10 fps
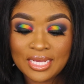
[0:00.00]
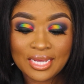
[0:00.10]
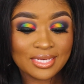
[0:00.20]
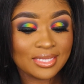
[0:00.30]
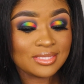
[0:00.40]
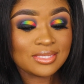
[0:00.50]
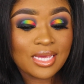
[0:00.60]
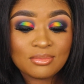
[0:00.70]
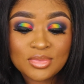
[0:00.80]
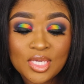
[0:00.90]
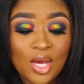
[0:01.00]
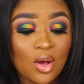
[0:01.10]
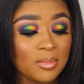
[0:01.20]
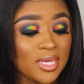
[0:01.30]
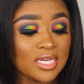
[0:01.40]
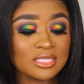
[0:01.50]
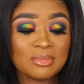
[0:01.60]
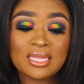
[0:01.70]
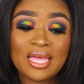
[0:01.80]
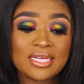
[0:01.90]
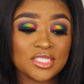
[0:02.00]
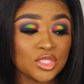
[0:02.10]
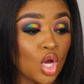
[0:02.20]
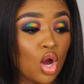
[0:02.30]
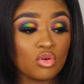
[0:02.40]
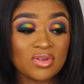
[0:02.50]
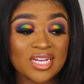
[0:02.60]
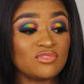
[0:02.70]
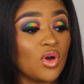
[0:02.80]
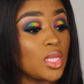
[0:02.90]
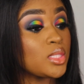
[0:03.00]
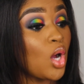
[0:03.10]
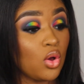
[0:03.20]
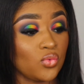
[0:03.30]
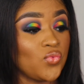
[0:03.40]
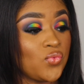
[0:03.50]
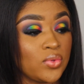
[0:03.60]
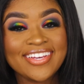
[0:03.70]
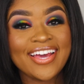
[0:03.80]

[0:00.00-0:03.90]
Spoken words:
And it's time to go because my lashes are already falling off.